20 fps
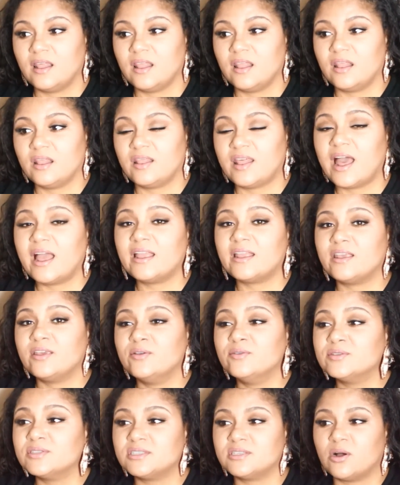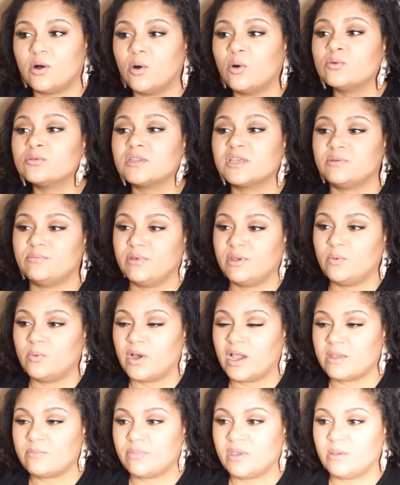That used to only be
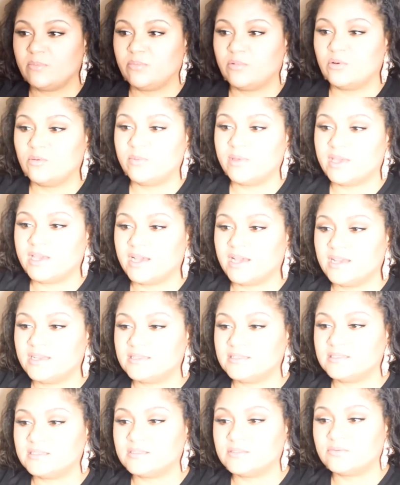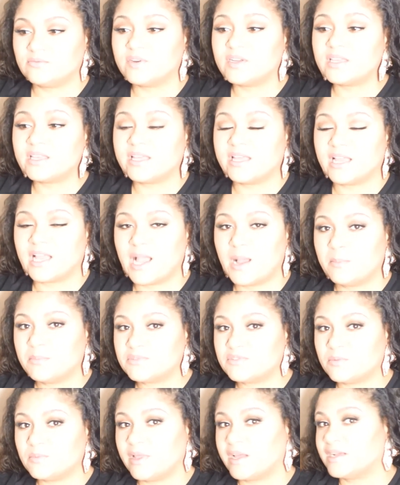white people, because really it
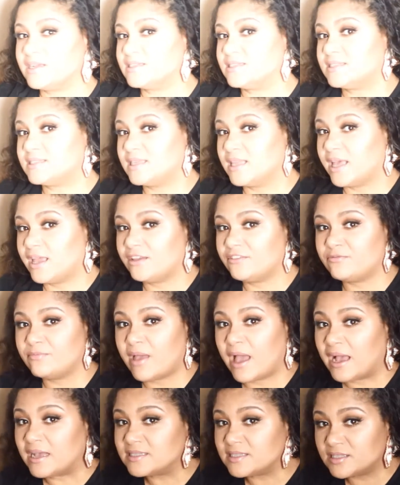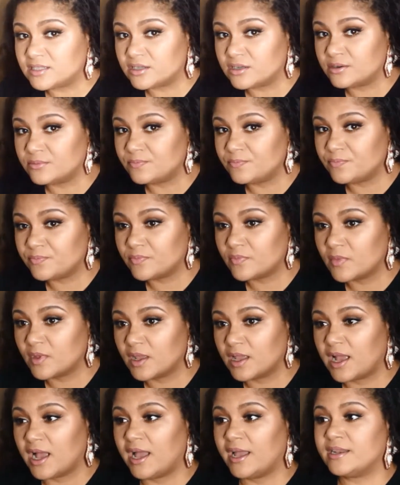comes from like a slave master
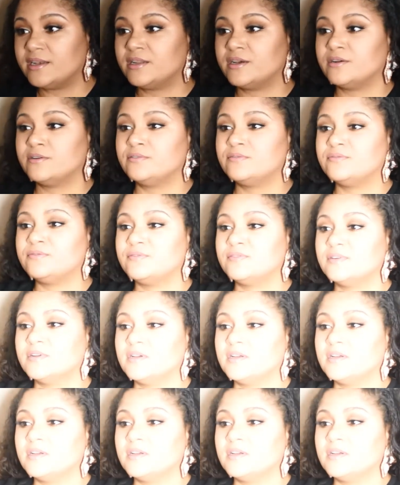kind of